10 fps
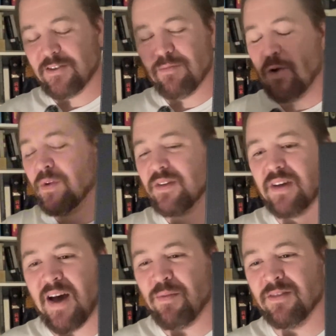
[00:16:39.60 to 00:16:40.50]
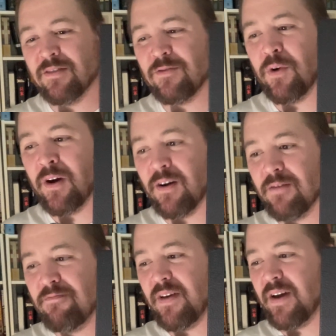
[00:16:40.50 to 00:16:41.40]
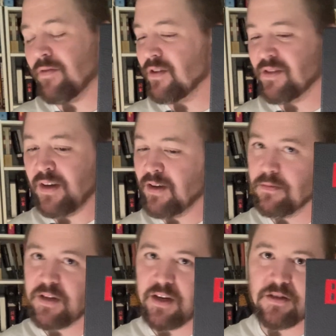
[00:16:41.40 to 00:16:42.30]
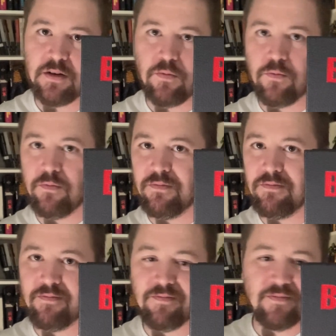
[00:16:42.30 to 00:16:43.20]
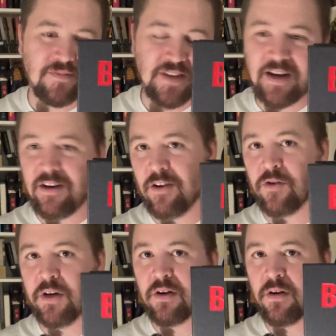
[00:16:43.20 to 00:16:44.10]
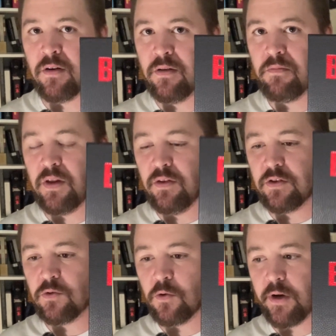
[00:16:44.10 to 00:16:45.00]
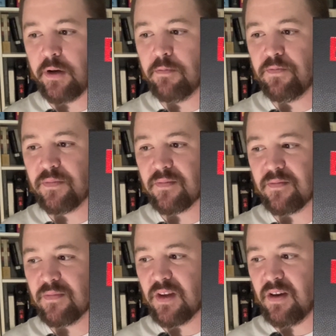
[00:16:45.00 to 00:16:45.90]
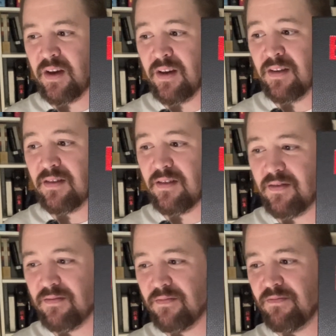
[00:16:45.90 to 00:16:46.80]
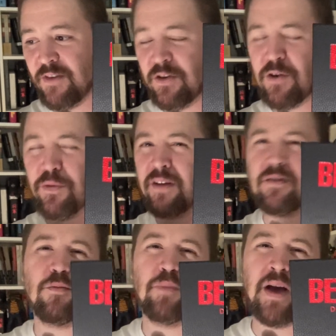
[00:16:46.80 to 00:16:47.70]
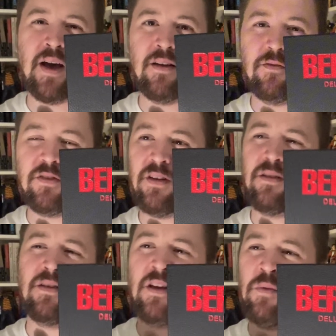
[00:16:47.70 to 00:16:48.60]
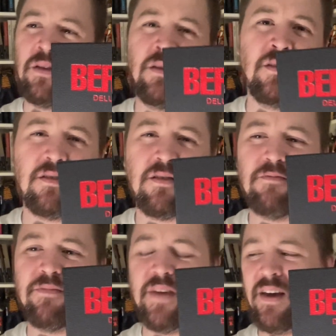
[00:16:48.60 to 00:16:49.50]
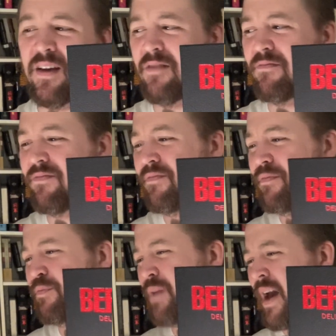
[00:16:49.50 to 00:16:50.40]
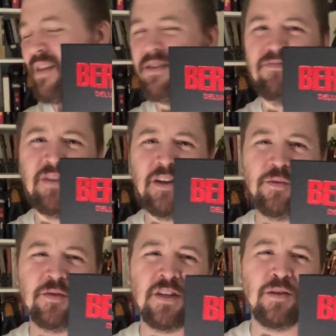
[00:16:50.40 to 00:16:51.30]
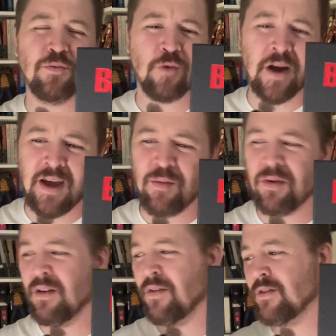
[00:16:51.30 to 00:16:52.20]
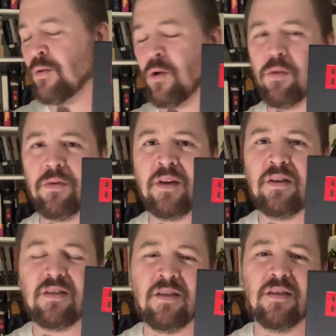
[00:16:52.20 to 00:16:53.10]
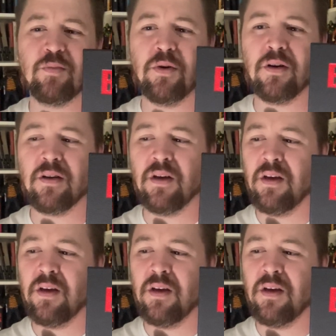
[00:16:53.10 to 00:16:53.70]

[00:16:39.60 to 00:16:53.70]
moment that happens where everything takes a 90-degree turn in the story, and you know things are bad. You've seen demons and bad, you know, you've seen rape and all these horrible things in this book.